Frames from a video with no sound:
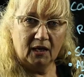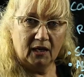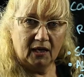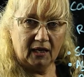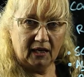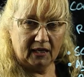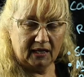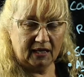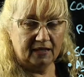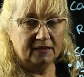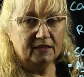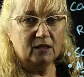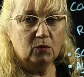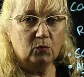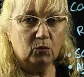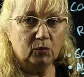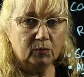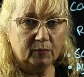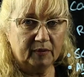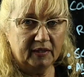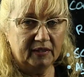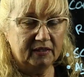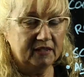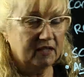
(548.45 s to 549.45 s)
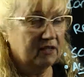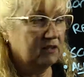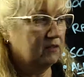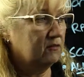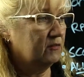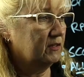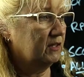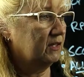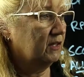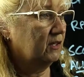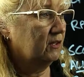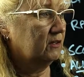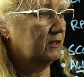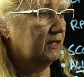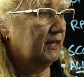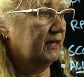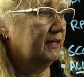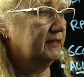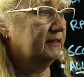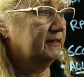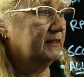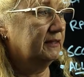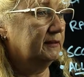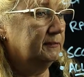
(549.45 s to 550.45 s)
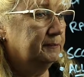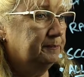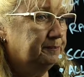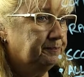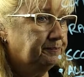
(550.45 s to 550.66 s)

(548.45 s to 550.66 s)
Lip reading: Again, there will be another video later.